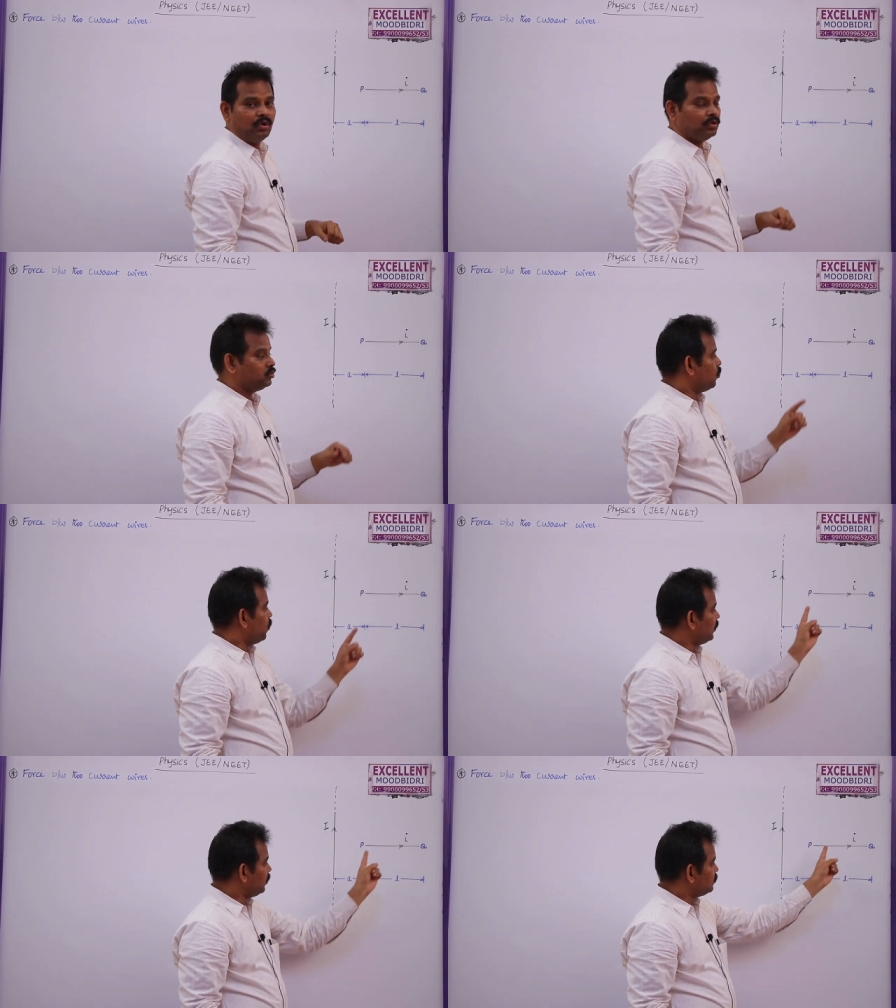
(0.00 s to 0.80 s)
So
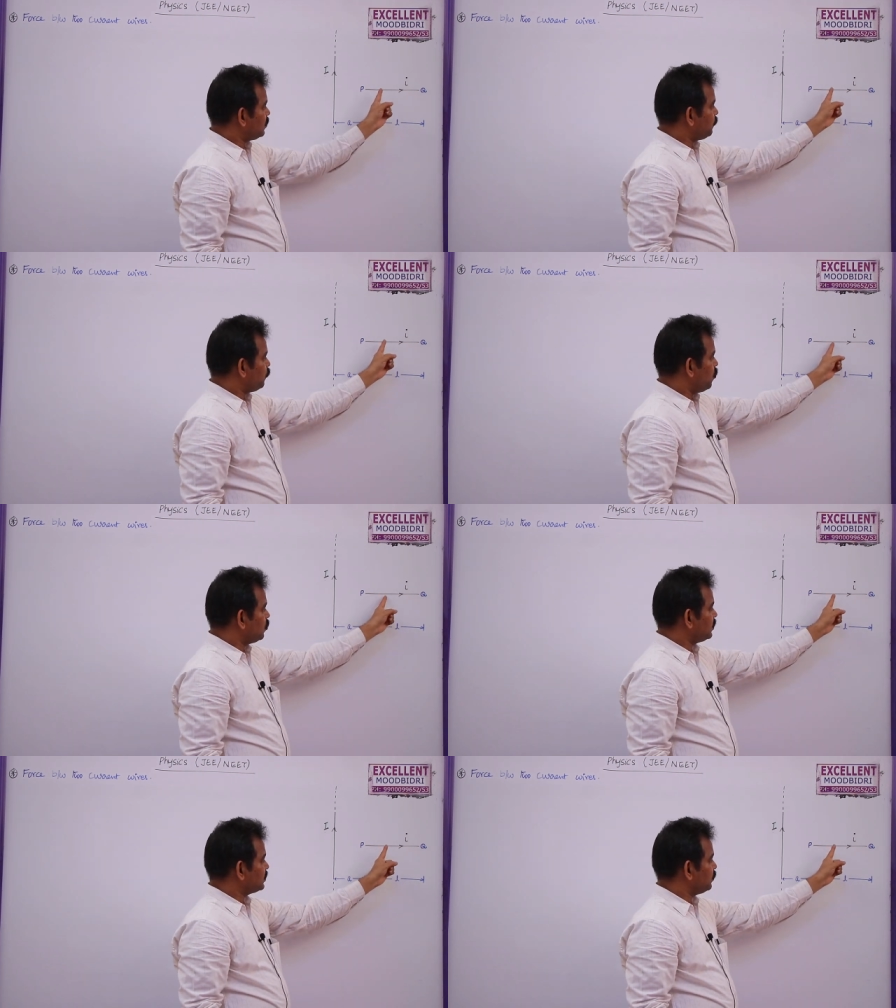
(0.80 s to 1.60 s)
what is the
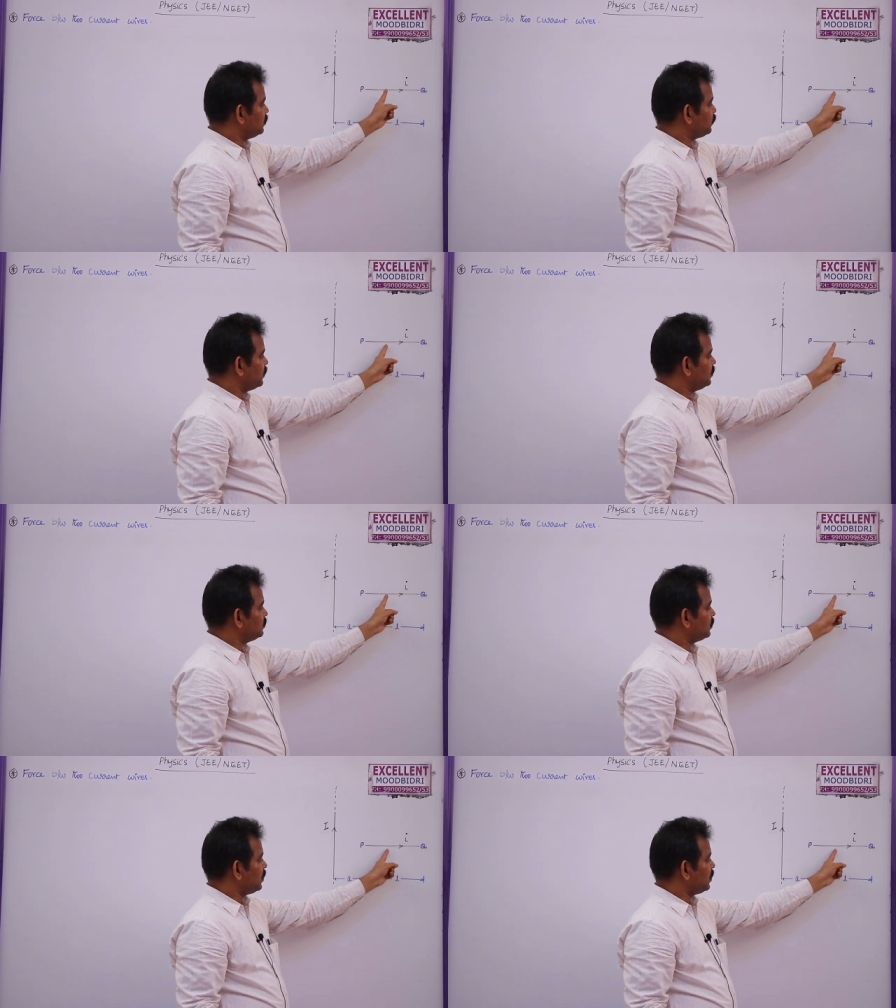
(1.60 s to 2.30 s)
force experienced by this